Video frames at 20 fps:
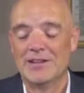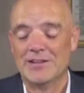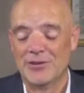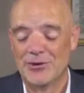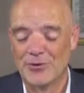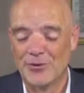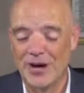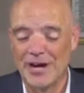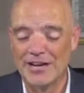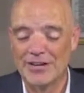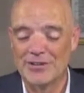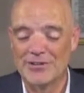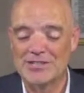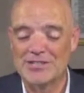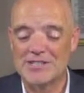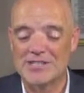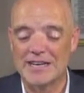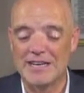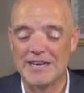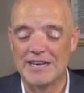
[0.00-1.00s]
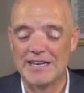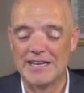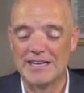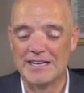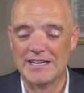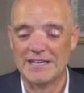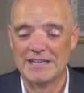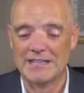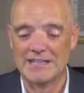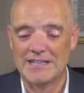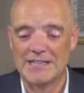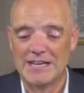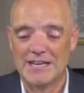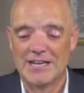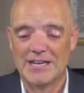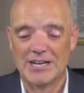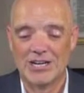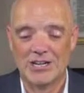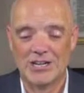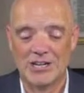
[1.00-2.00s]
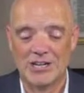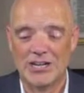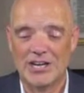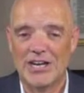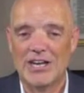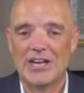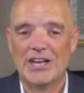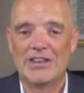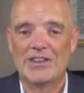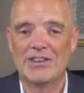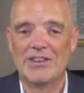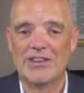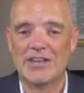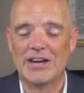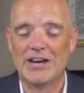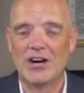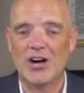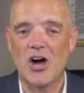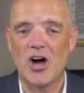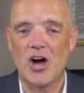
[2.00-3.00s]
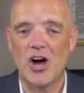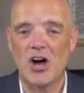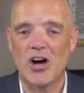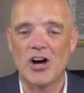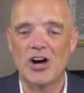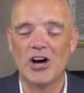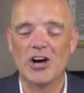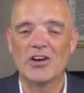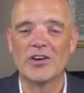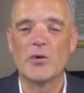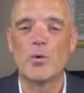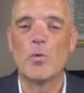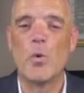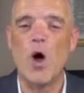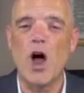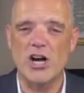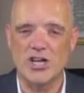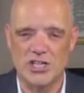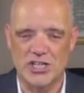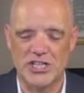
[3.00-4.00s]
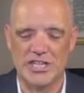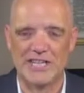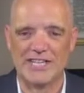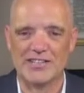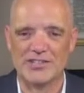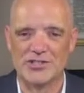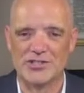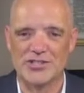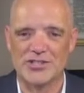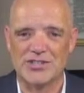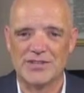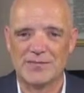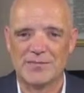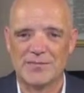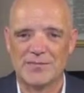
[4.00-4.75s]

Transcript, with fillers: the writer is saying is, look, there are washings.